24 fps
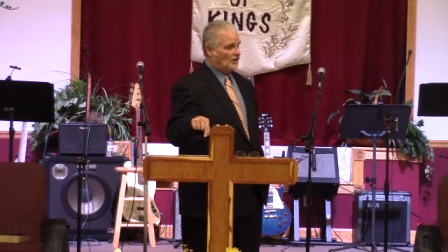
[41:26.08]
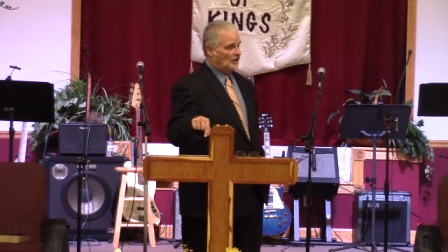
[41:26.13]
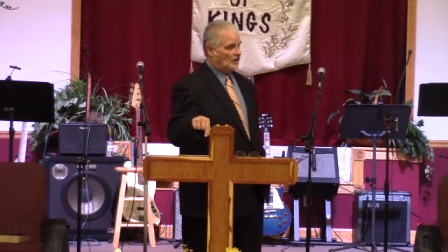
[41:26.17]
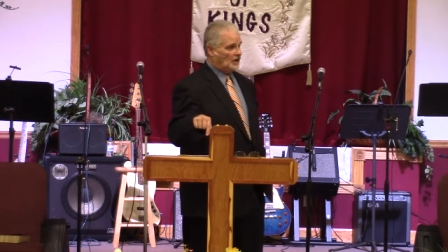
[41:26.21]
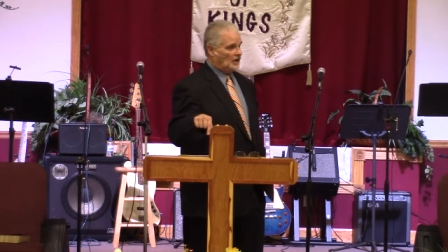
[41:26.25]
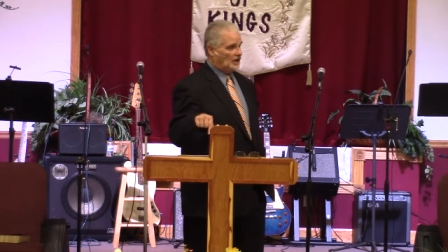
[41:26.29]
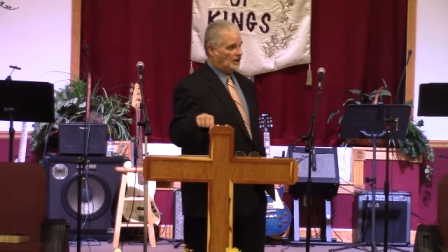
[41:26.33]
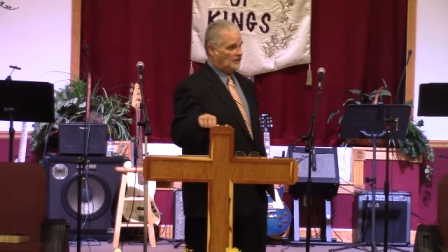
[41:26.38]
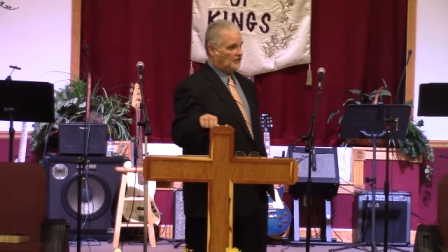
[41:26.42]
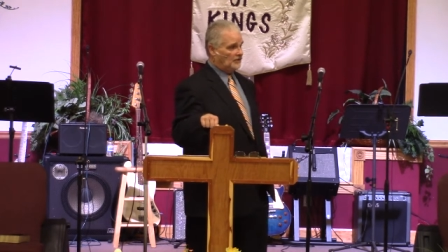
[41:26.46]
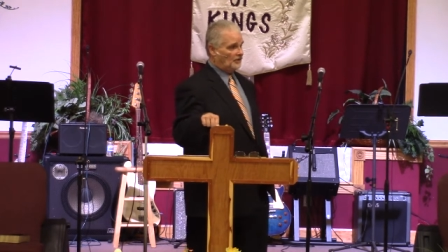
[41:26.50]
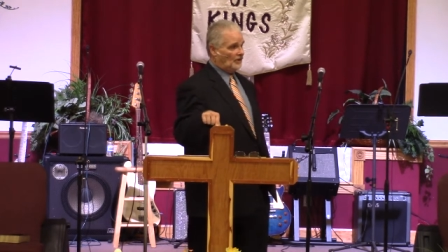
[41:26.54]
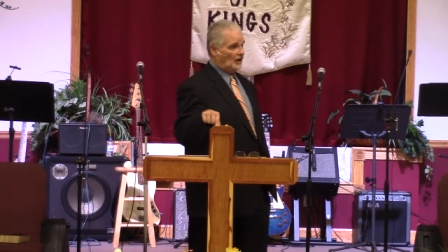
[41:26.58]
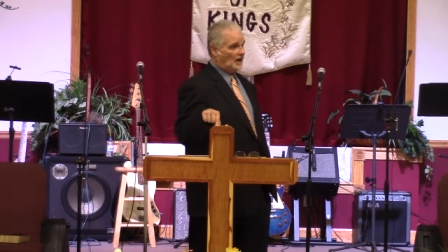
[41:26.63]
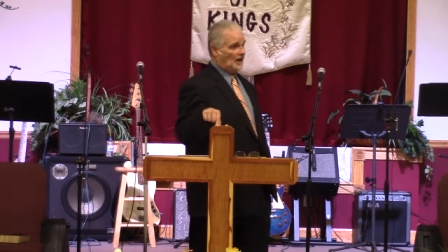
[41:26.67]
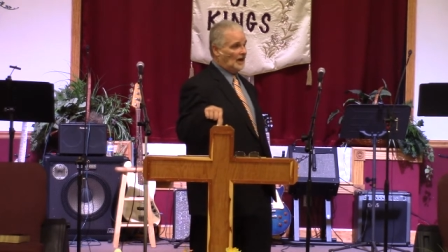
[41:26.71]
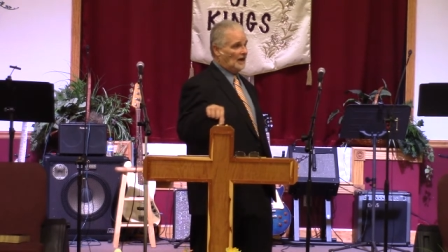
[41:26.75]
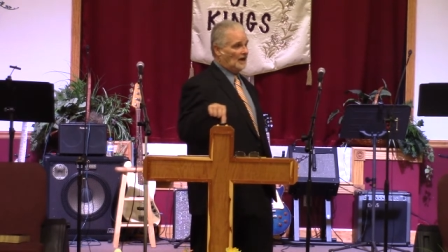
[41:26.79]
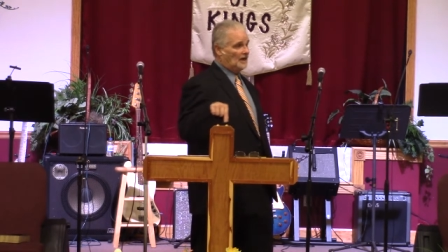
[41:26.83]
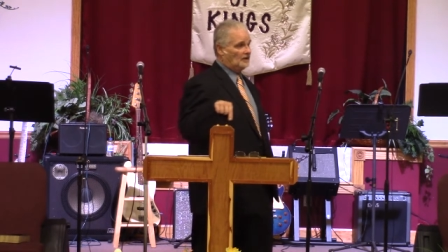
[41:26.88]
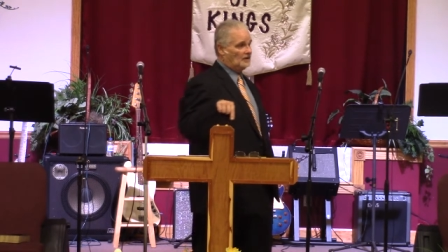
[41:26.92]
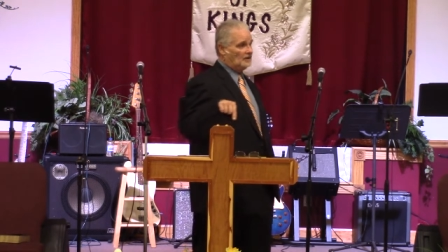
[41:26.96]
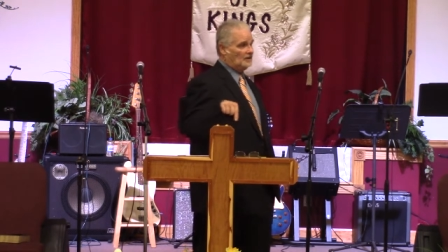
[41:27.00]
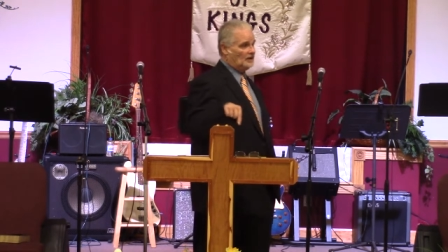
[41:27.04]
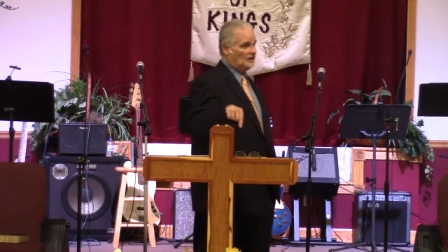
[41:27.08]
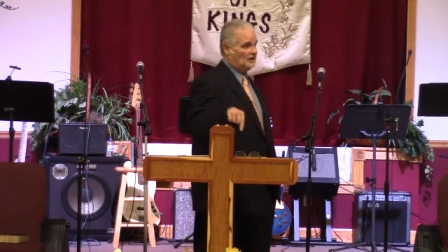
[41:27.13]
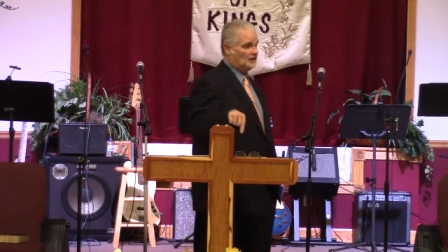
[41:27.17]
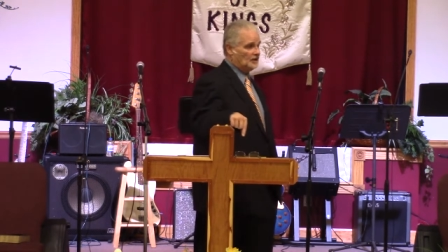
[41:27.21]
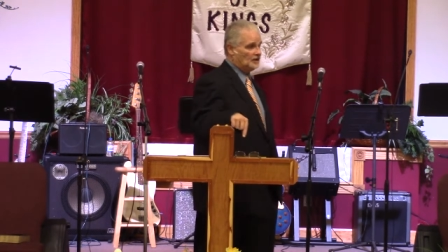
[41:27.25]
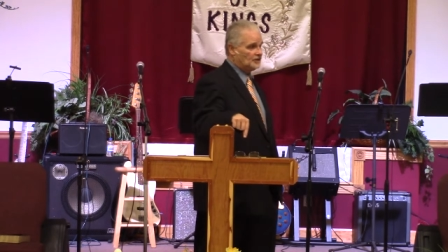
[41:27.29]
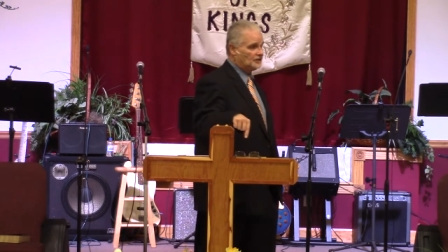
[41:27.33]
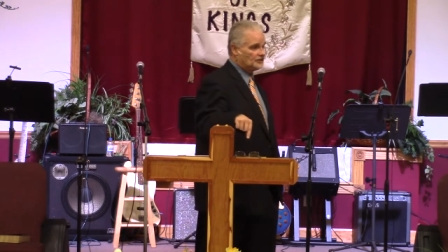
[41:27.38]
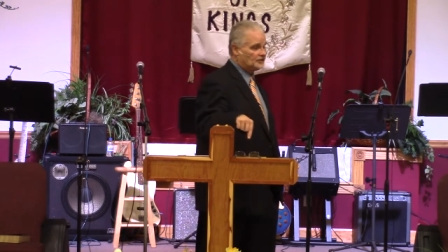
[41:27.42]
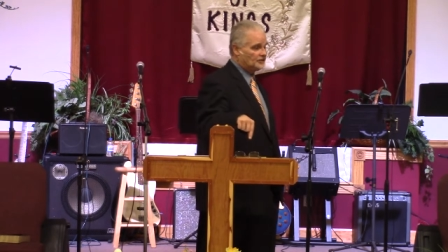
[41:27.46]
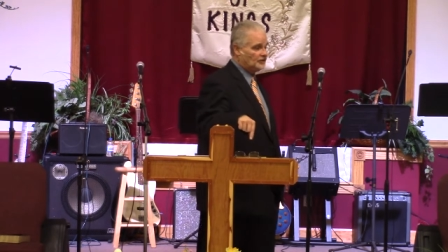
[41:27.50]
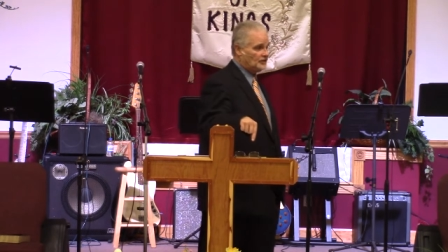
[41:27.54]
either I
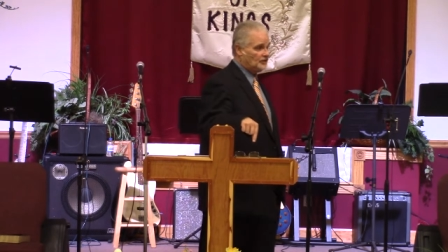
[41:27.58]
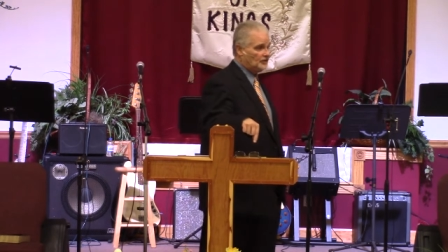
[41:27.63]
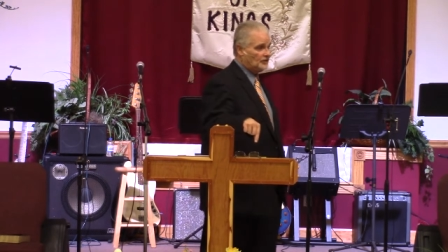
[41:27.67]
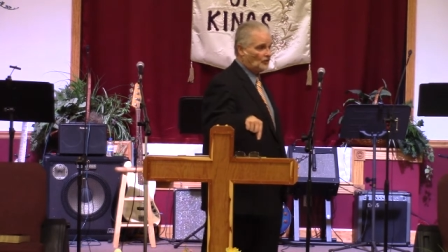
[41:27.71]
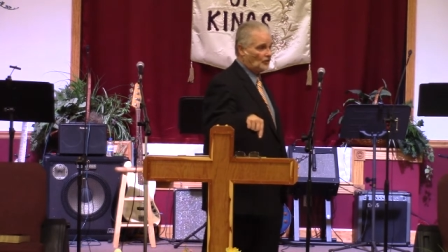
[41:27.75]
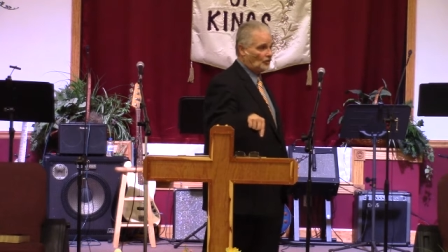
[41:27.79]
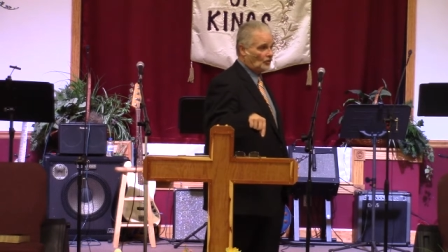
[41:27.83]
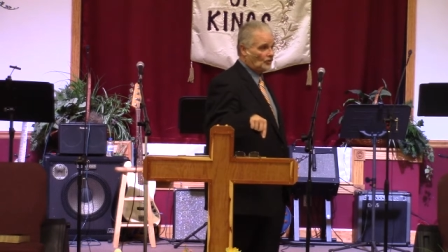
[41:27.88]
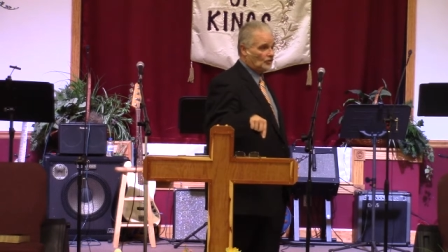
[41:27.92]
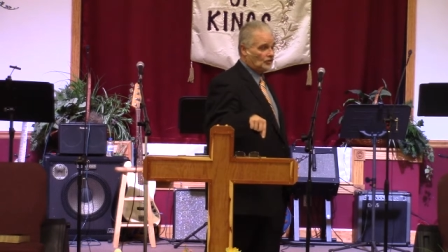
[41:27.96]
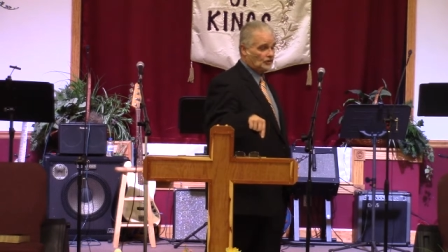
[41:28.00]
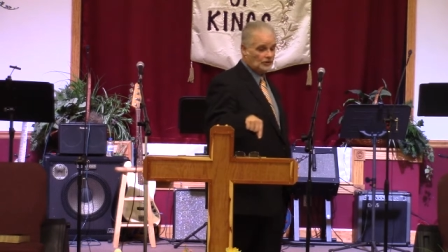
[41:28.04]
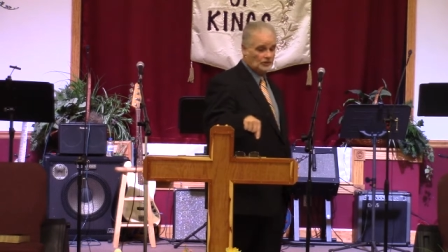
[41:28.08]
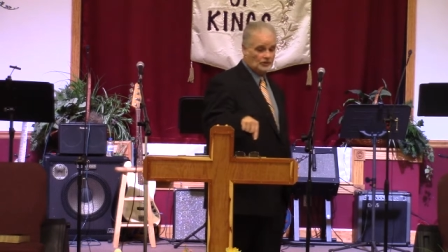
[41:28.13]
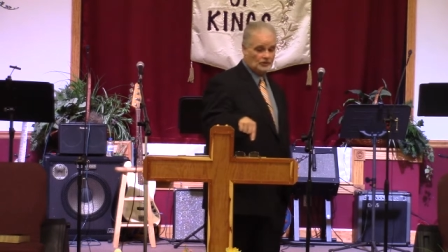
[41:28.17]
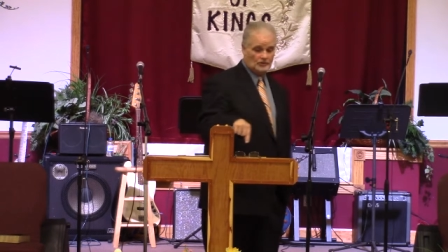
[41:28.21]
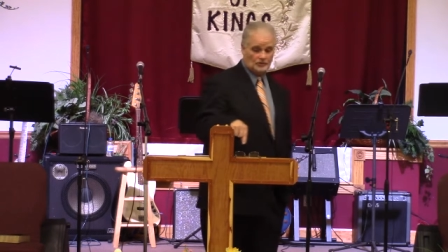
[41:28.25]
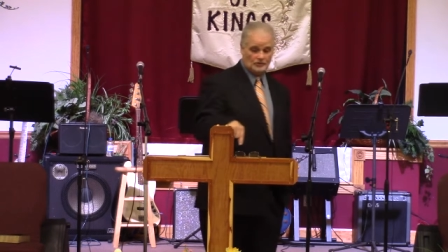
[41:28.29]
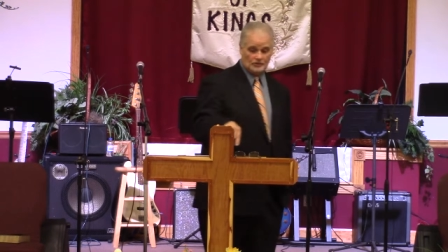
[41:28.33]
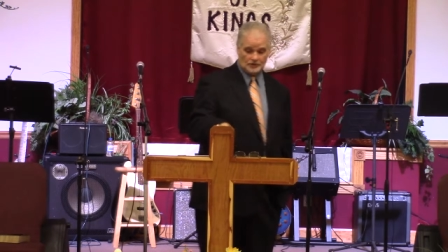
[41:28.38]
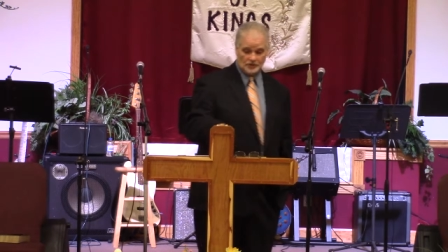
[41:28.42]
enlisted or you